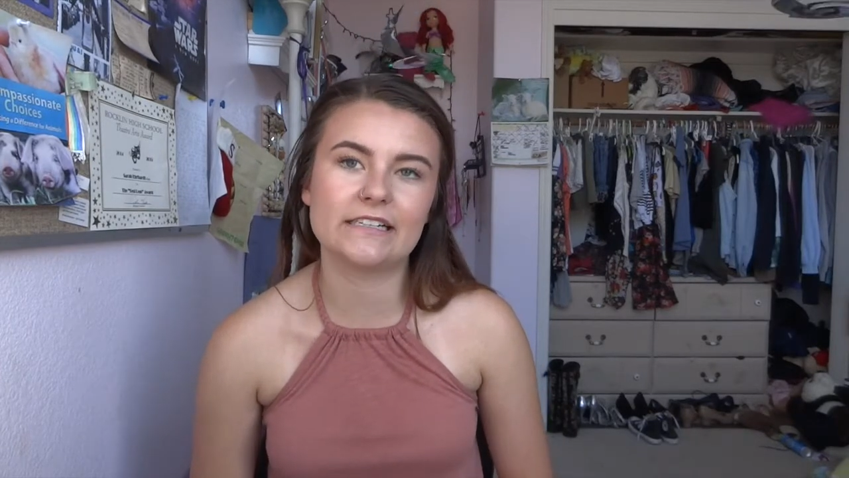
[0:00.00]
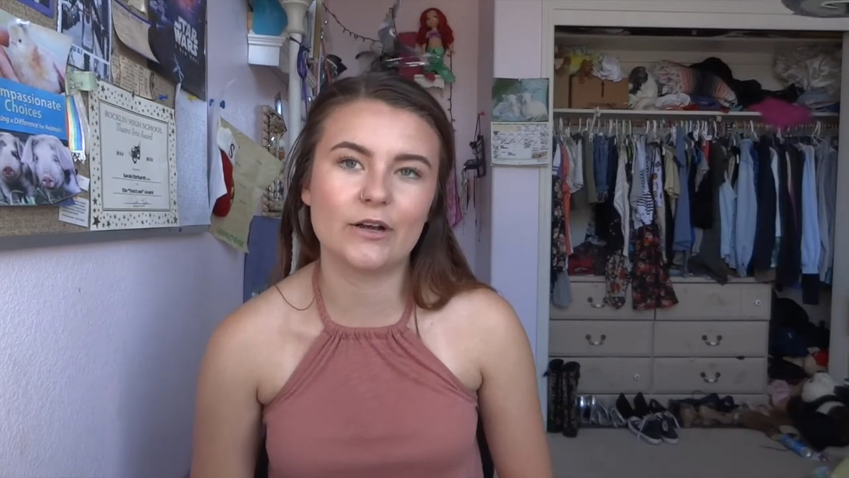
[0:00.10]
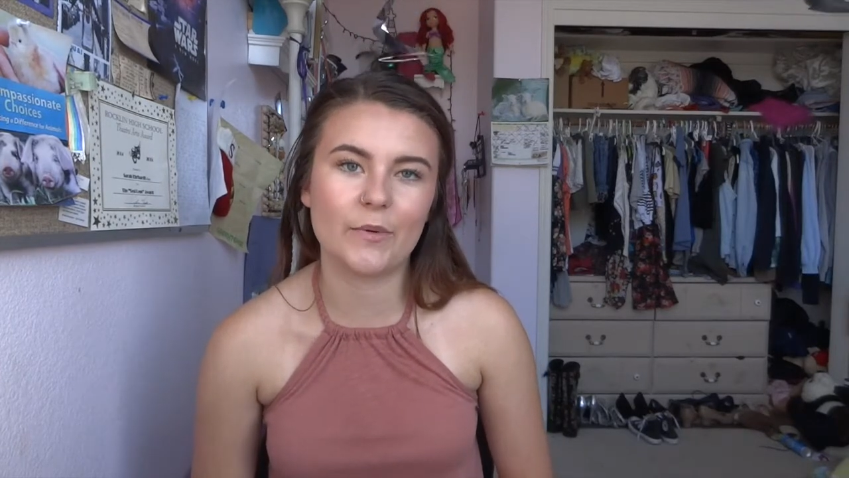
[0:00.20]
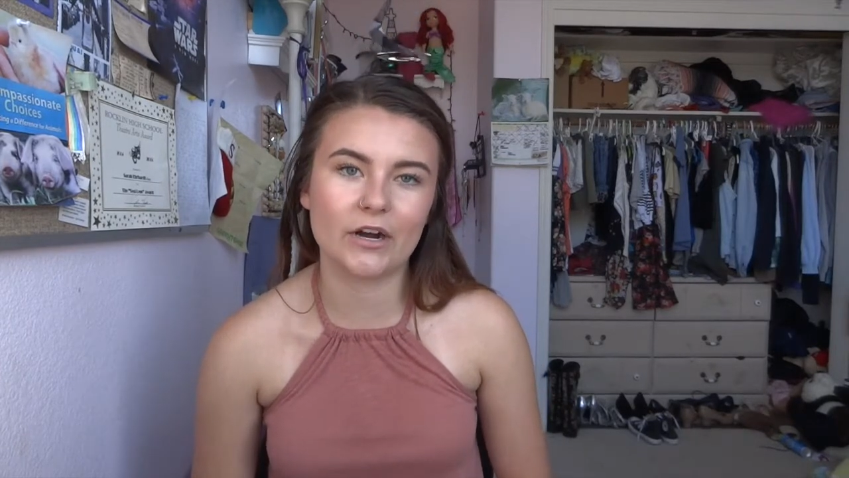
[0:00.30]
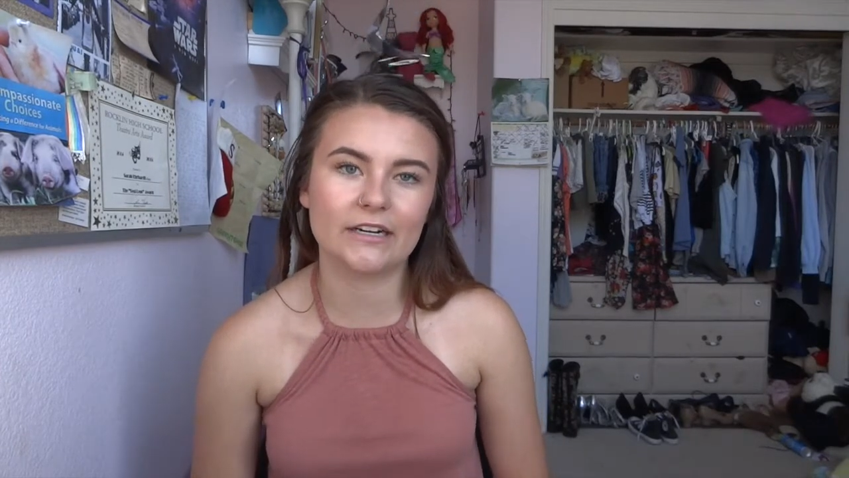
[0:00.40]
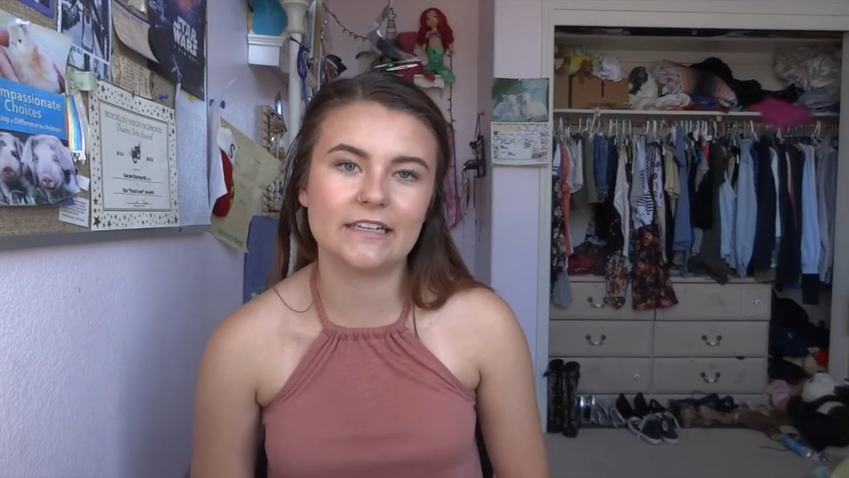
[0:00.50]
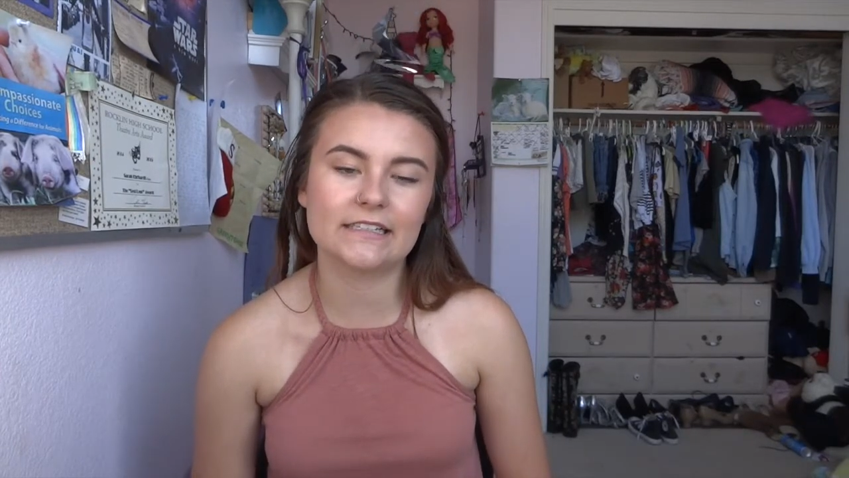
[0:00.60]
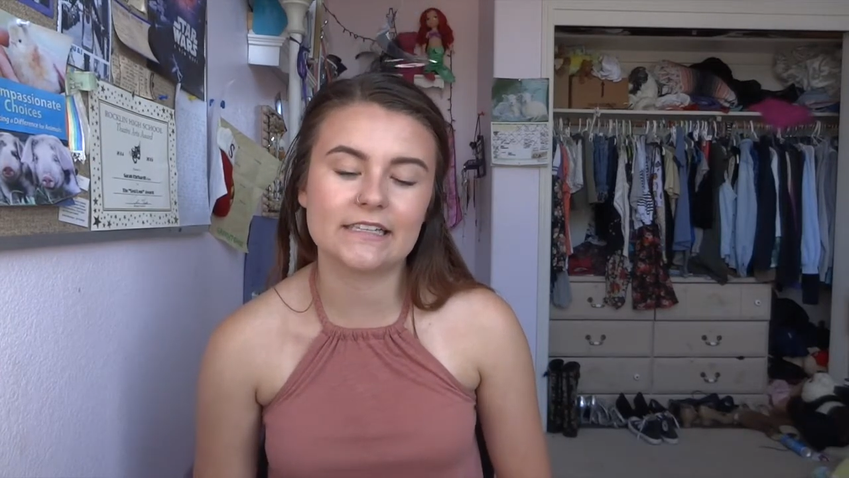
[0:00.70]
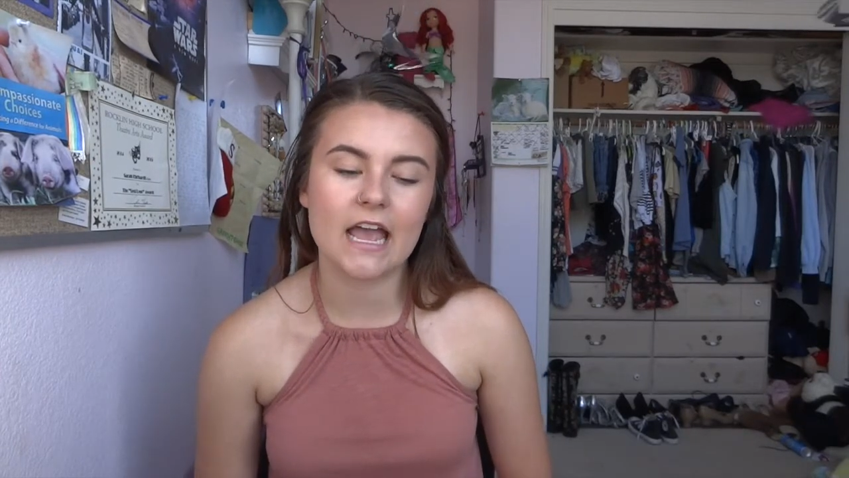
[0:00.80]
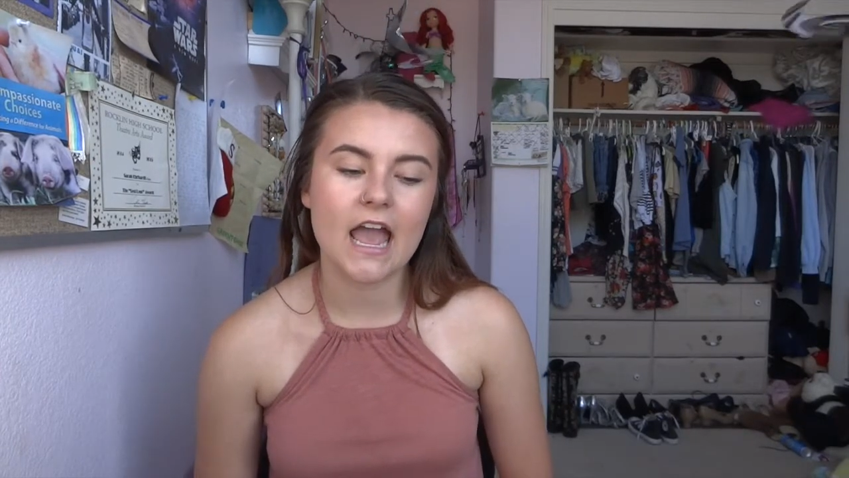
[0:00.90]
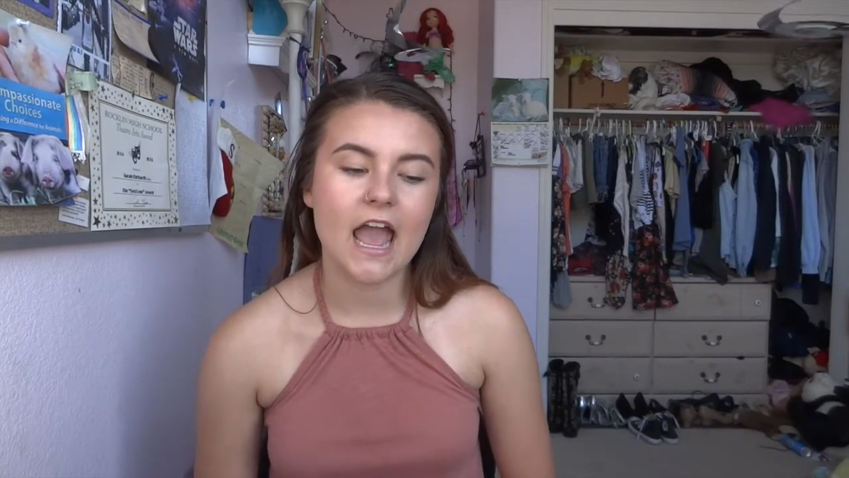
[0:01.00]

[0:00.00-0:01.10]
Tale Parties,